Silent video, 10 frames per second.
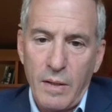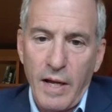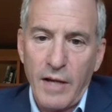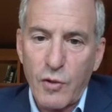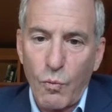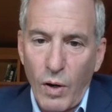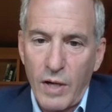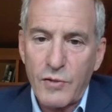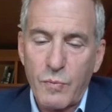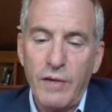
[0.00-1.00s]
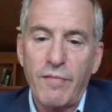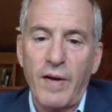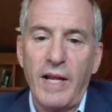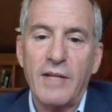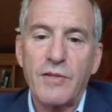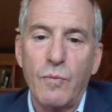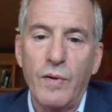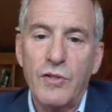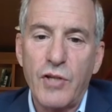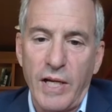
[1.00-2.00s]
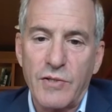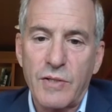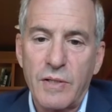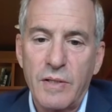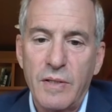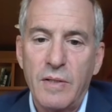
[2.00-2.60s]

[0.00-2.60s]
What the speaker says: as it was when you financed it with Chase.